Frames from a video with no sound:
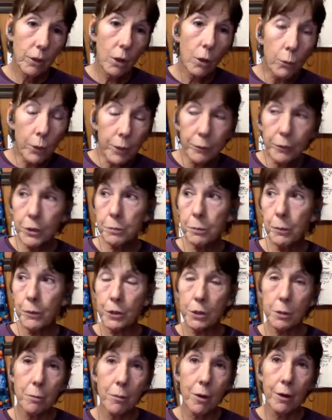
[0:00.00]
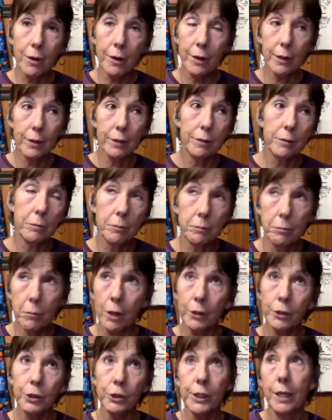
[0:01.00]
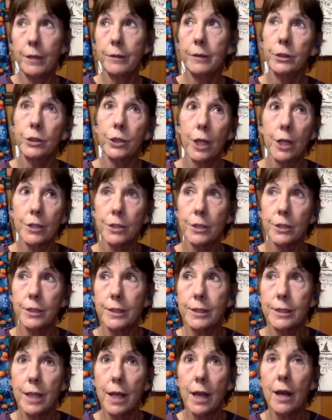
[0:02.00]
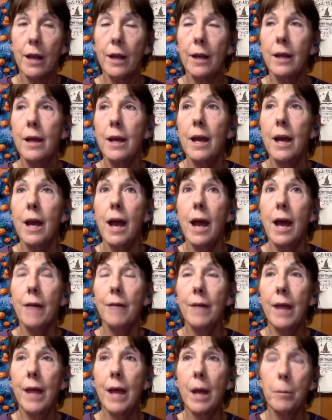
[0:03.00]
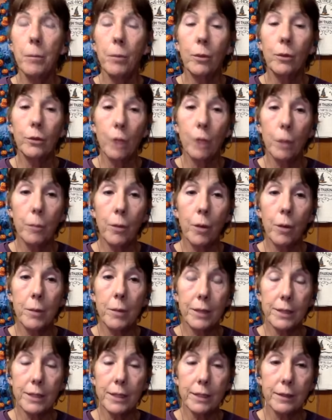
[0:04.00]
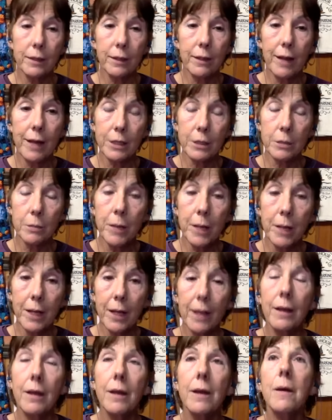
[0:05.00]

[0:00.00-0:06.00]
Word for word: We were supposed to march, march down the Champs-Elysees, and they had pulled our permits at the last minute.